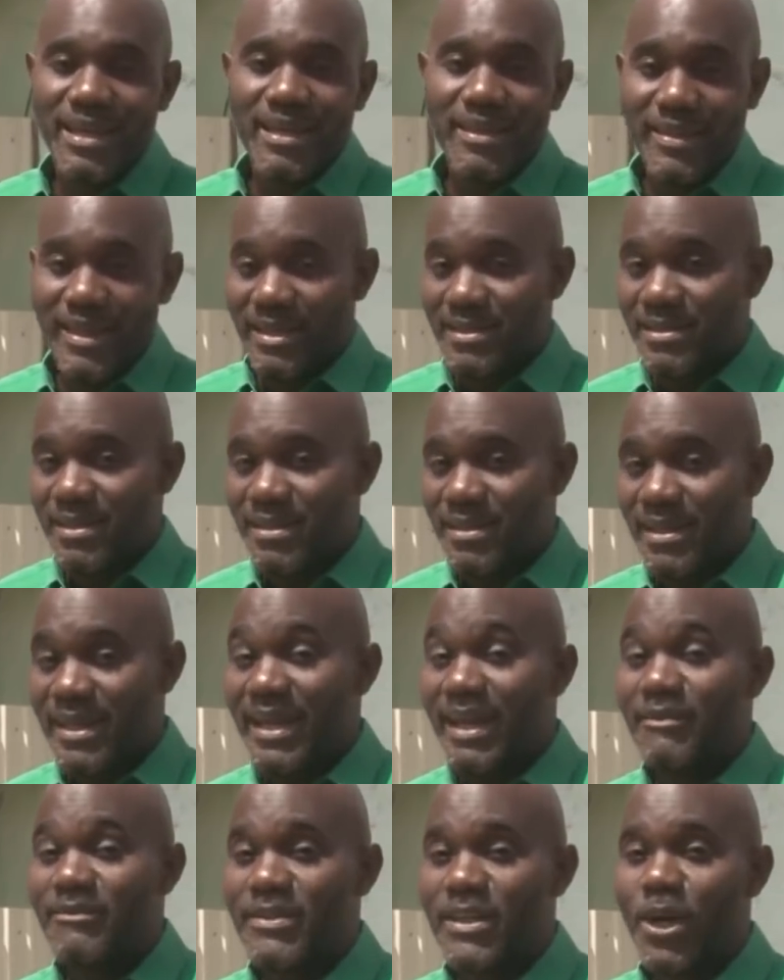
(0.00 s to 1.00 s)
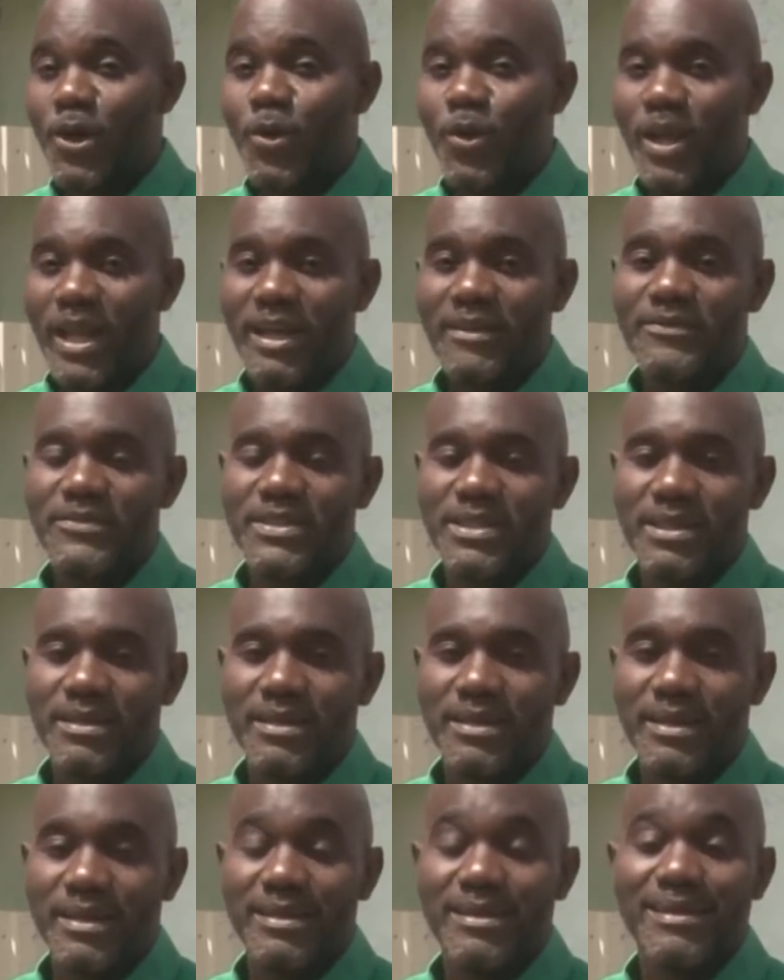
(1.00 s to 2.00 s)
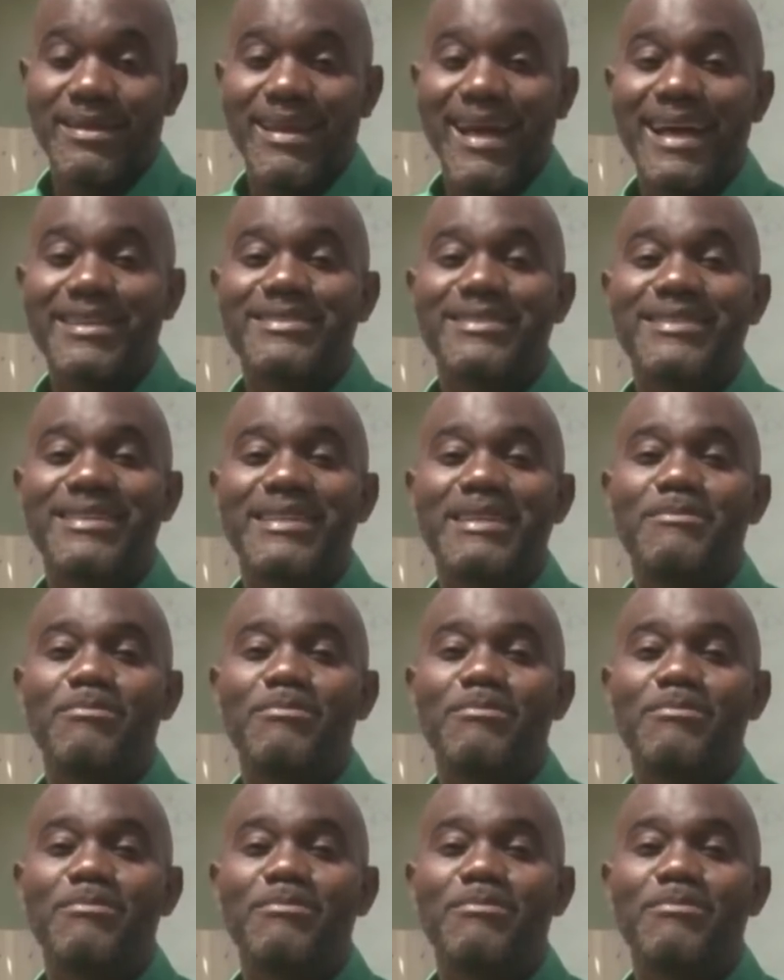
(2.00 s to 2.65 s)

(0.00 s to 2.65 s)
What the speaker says: that they have now left a lasting